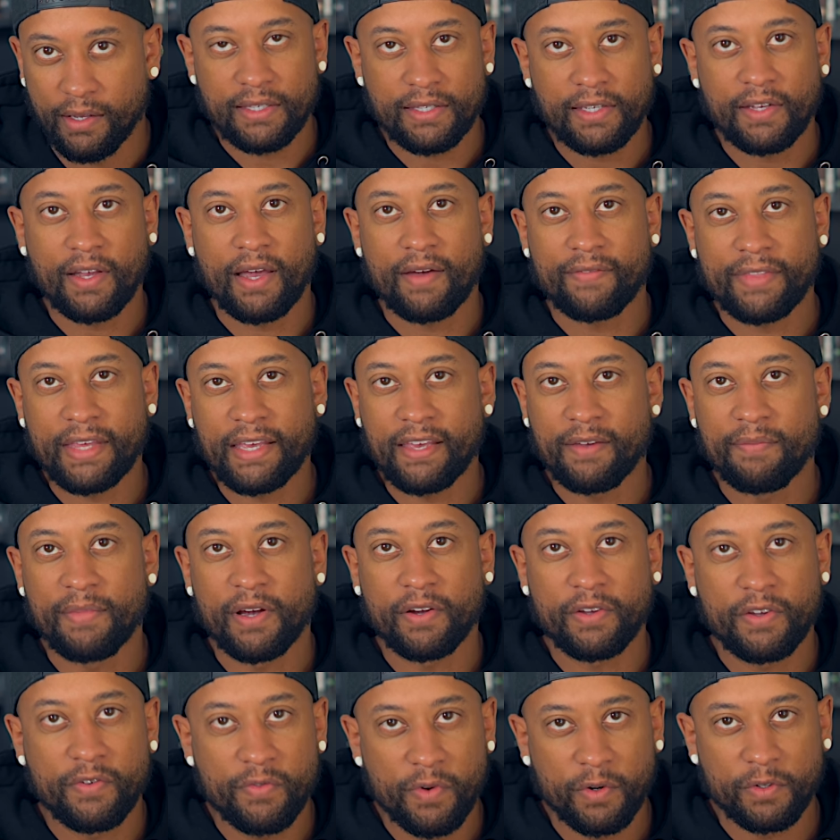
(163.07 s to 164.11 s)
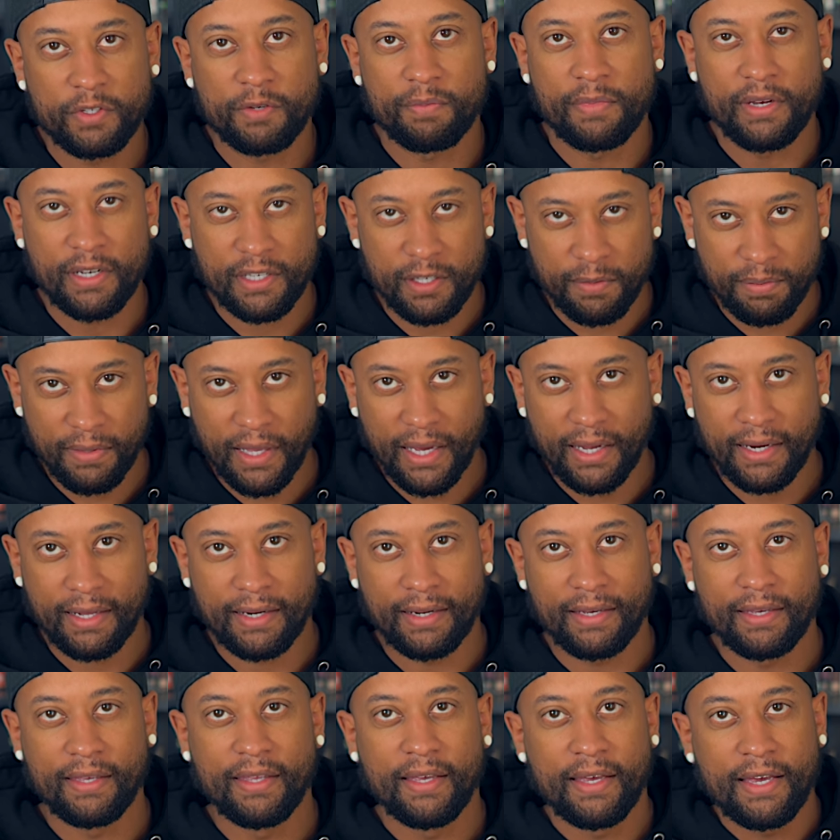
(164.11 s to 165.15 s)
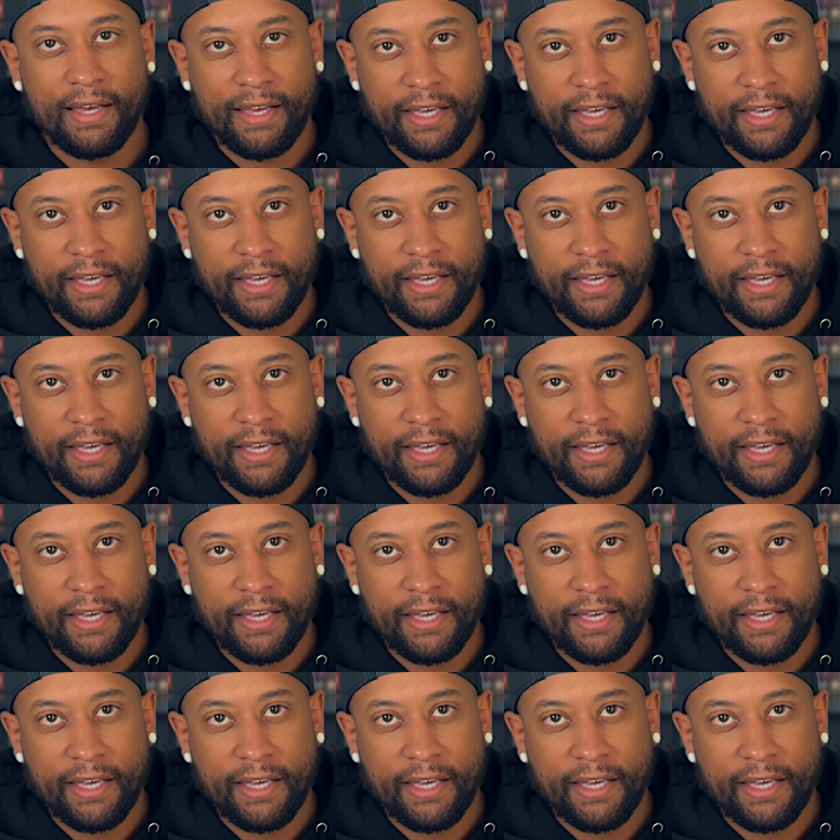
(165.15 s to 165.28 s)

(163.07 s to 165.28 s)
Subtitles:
I still have the email he wrote to me explaining it.